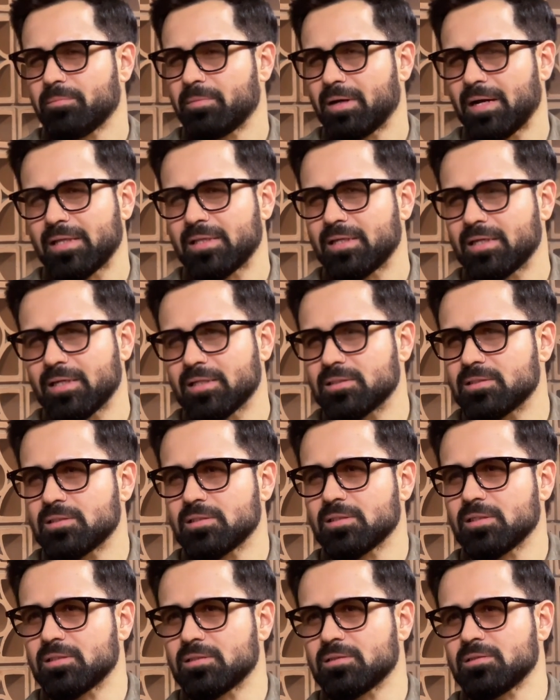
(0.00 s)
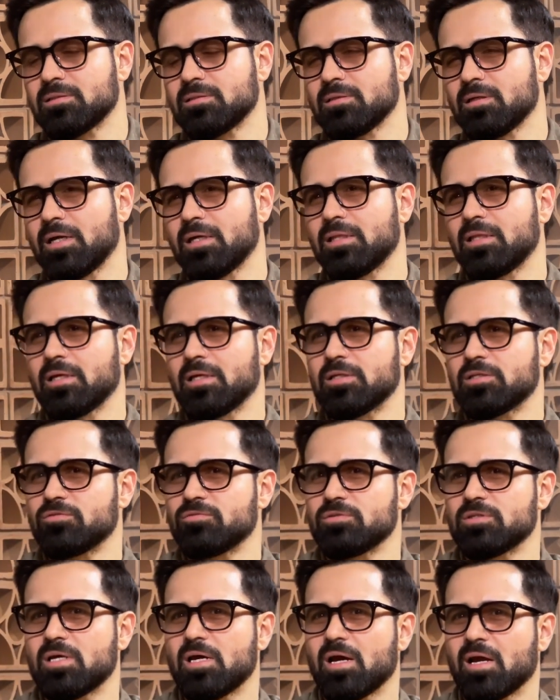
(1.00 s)
I think
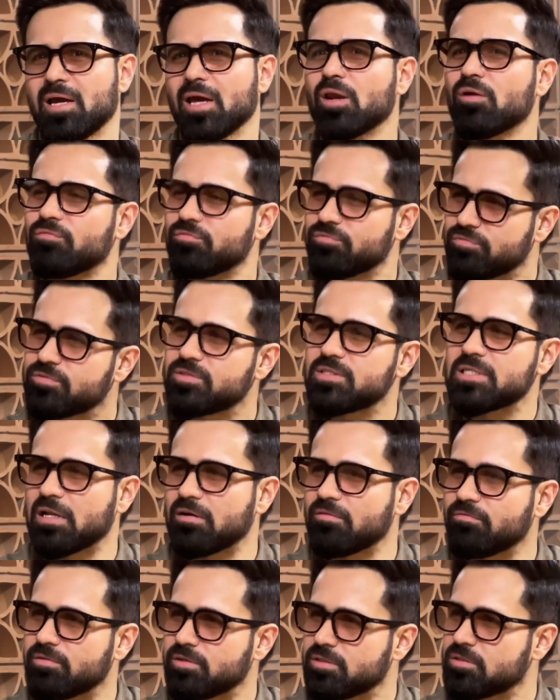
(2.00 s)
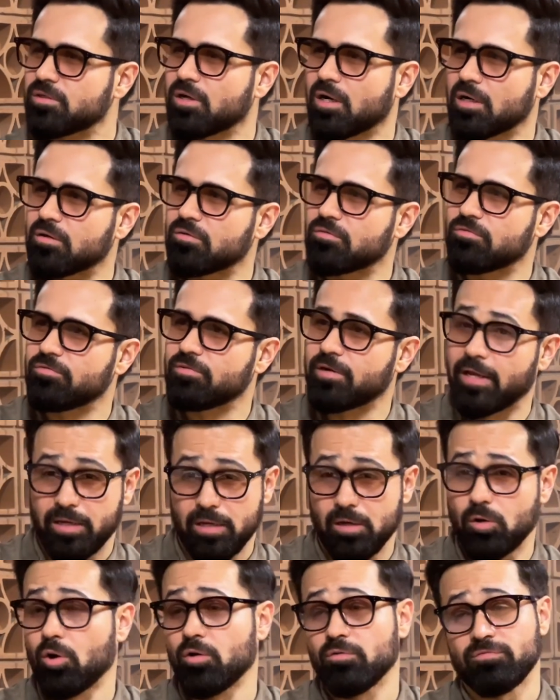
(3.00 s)
it's kind of self-destructive, like
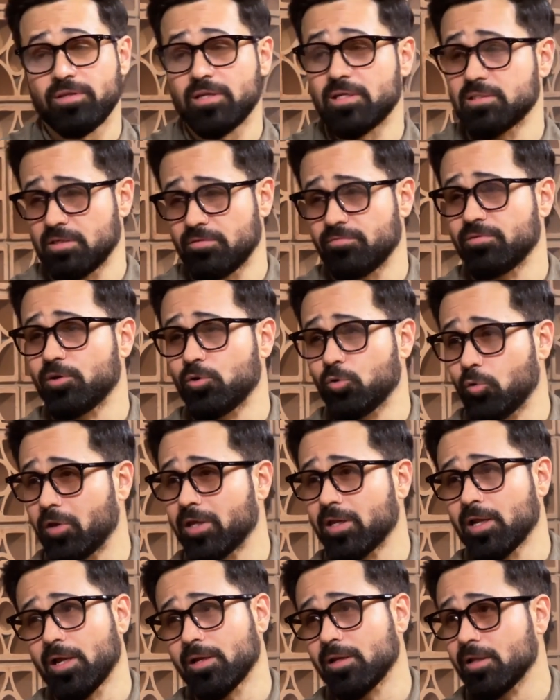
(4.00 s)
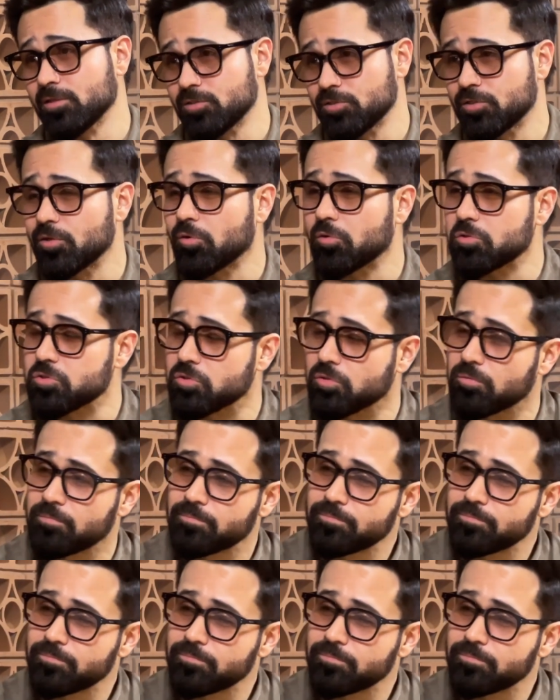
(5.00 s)
a lot of things that we're doing in our industry also.